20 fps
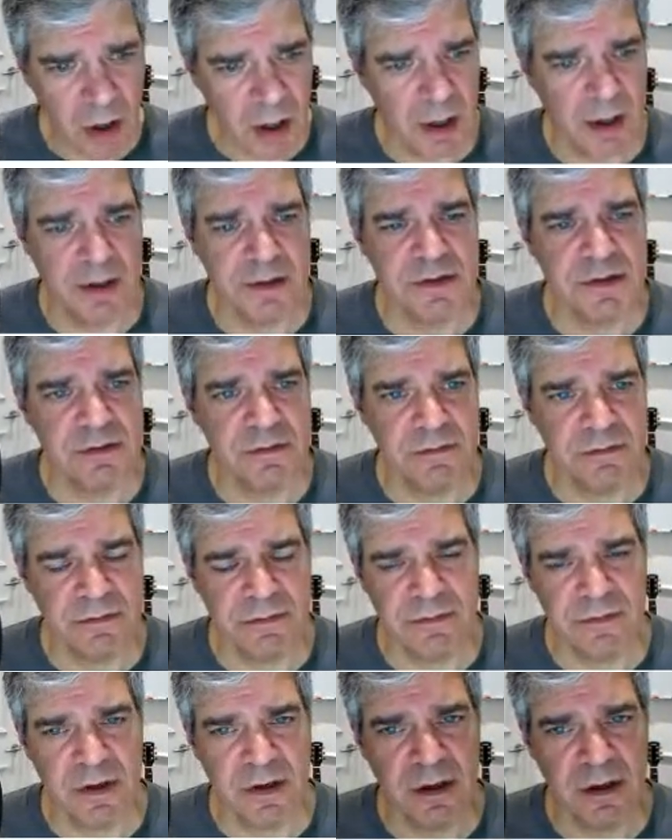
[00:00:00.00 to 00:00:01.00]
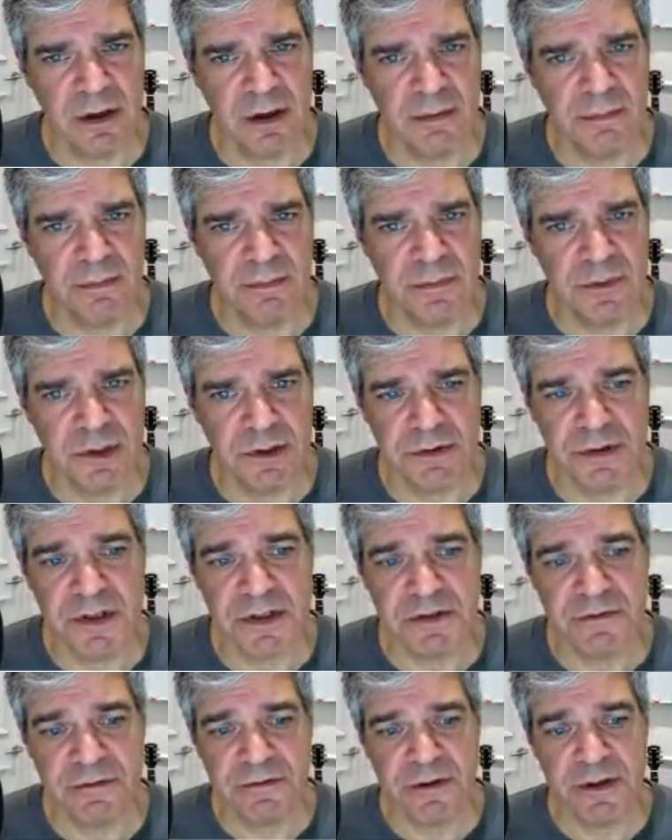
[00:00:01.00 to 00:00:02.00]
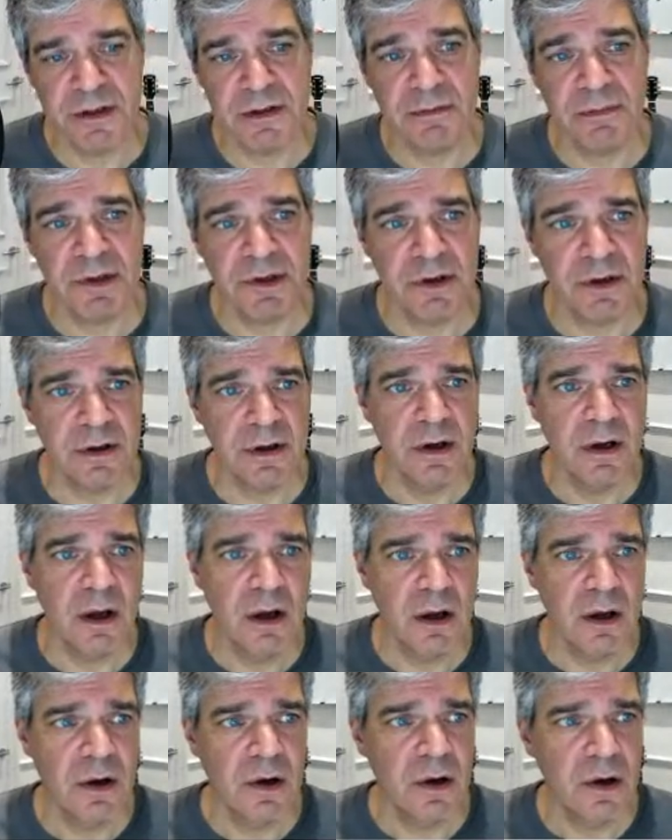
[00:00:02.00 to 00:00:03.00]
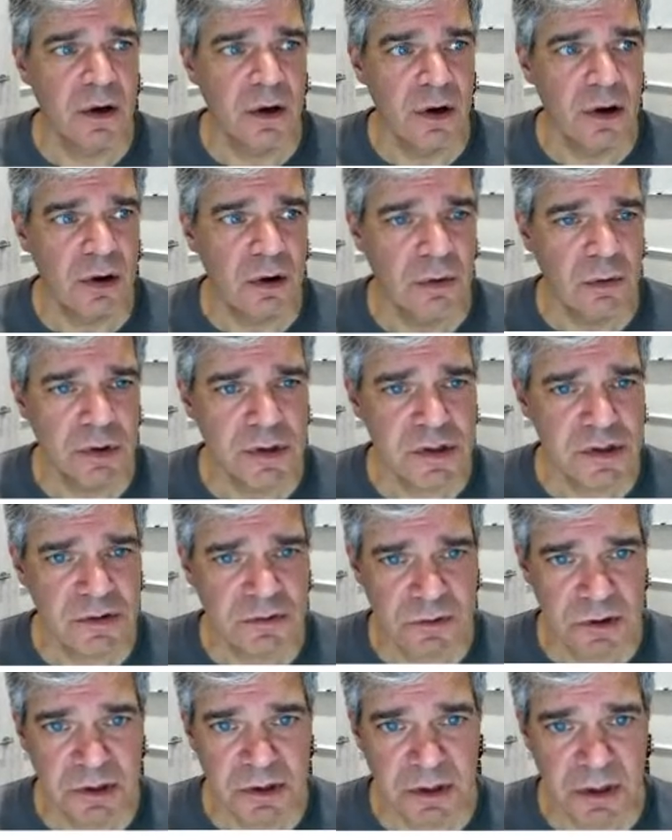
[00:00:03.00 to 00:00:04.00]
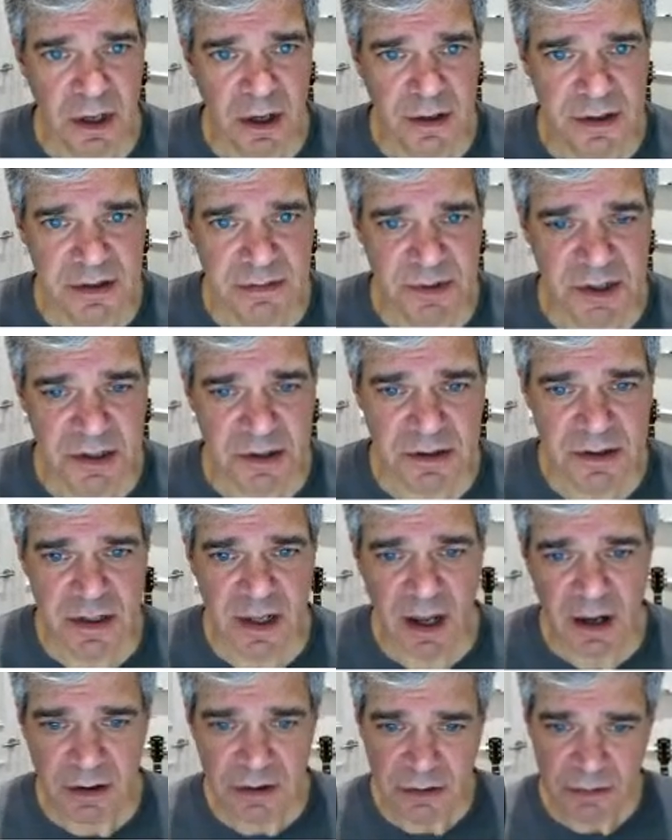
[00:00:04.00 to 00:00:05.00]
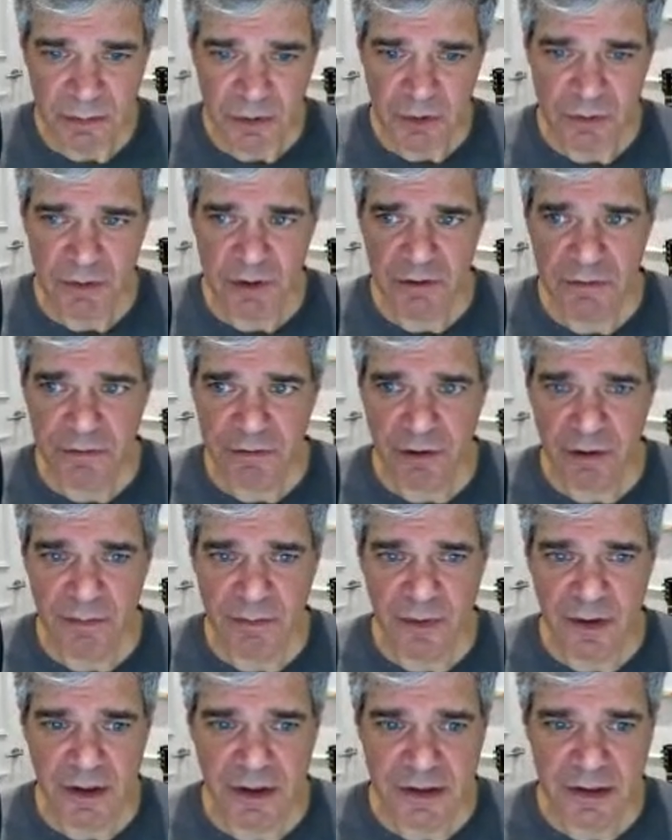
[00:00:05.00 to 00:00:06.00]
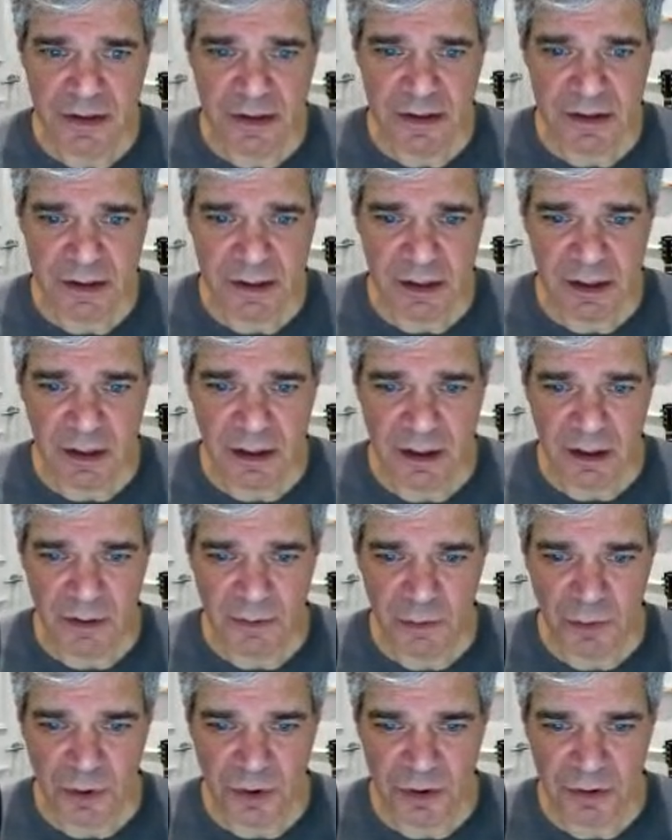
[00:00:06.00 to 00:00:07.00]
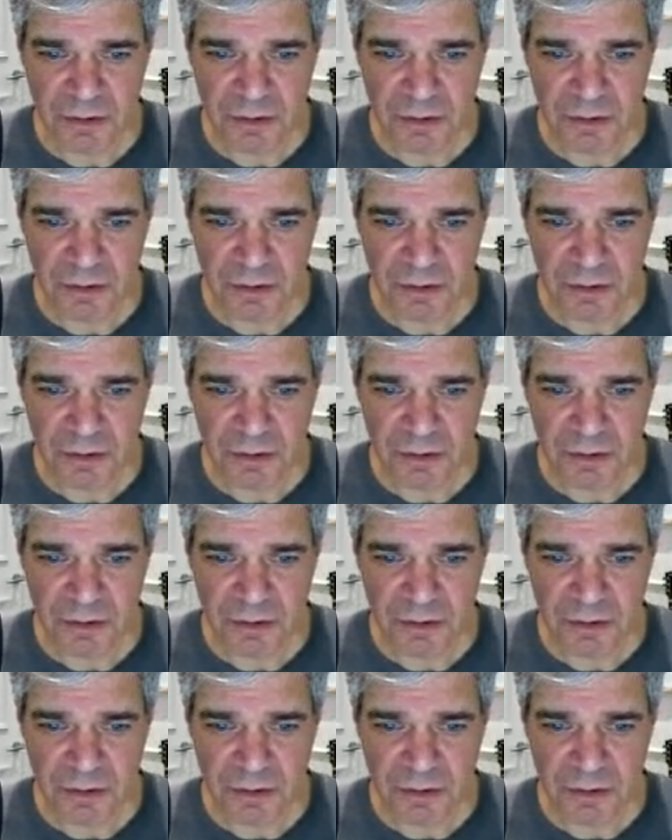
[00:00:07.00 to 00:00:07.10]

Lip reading: kinds of degrees of freedom here, which is really nice because now you're moving from this world